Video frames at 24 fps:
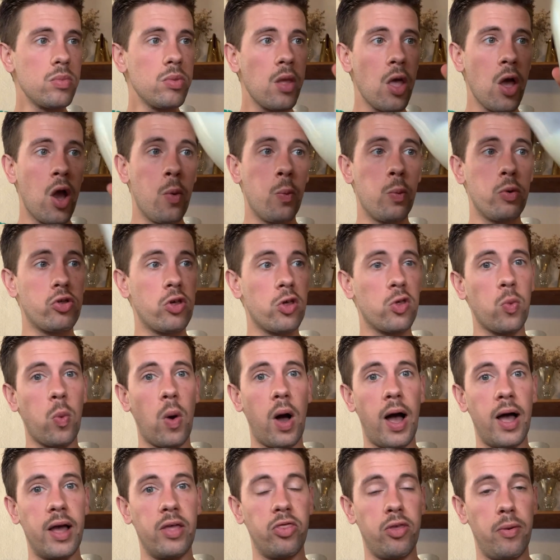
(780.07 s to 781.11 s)
and which is
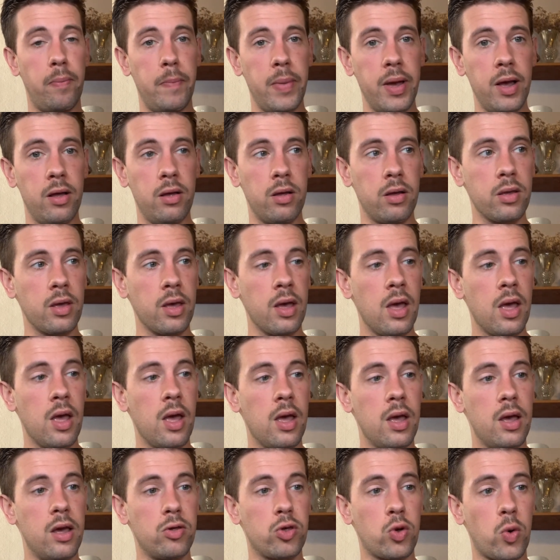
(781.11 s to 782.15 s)
why the milk
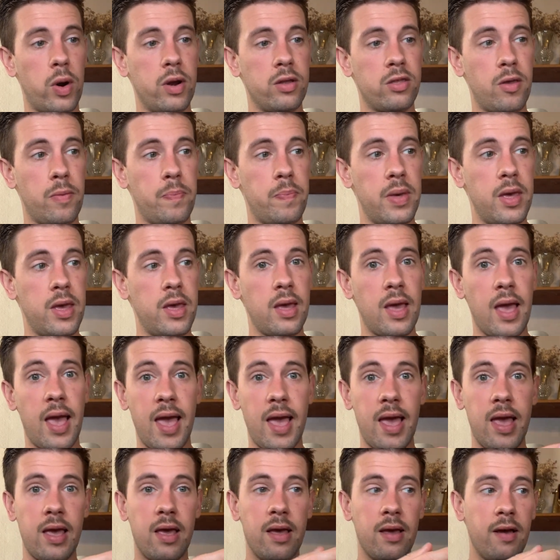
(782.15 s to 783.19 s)
is going to be
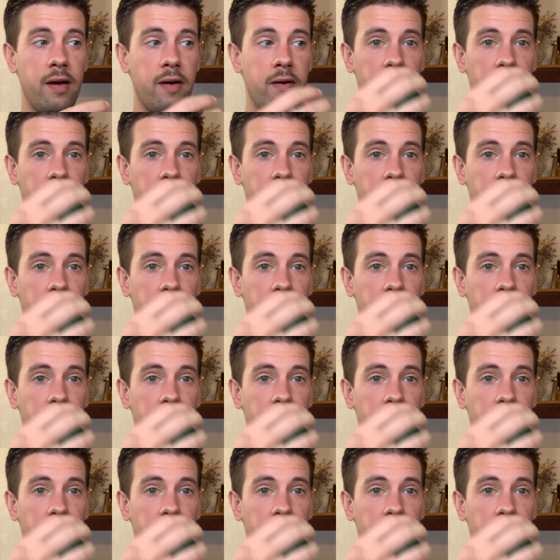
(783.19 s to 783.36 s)
a